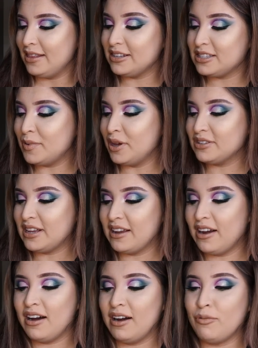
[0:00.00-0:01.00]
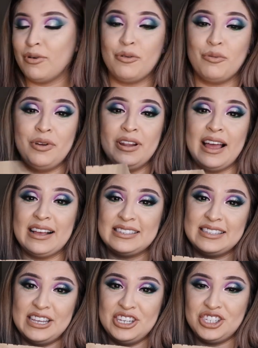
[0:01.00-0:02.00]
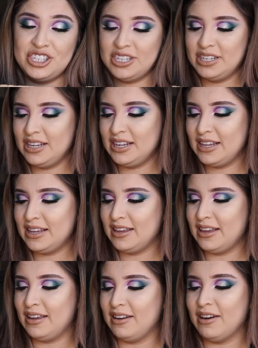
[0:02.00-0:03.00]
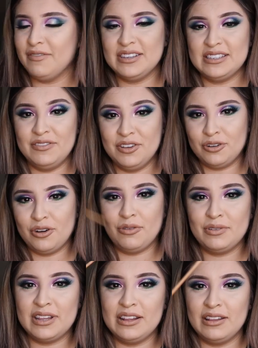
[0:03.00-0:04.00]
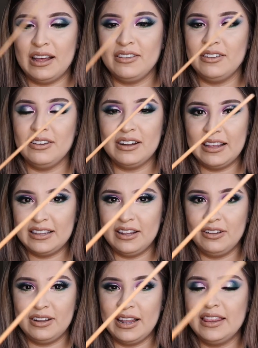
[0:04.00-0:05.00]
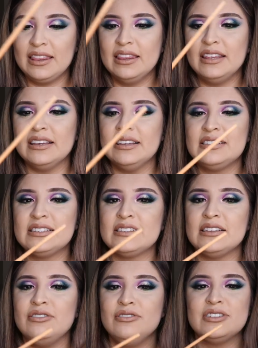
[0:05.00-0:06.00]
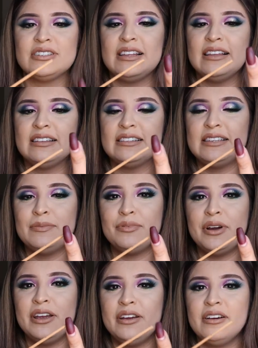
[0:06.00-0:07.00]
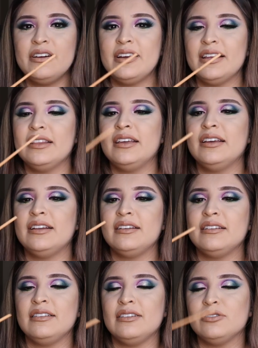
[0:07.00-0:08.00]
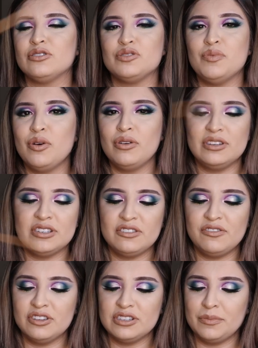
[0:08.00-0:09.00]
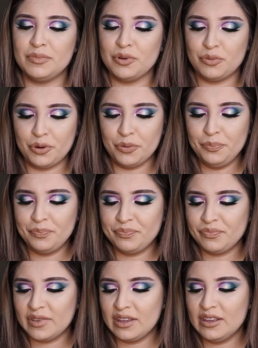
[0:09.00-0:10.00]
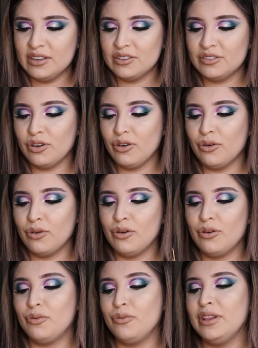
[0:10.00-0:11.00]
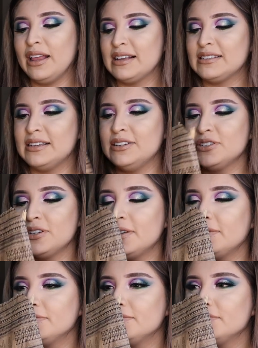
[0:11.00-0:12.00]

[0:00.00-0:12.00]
the smells I got were relaxation. And obviously you don't know what they, how they look like. They look like this. And you just like the tip right here. And then little smoke just fills up the room. So relaxation.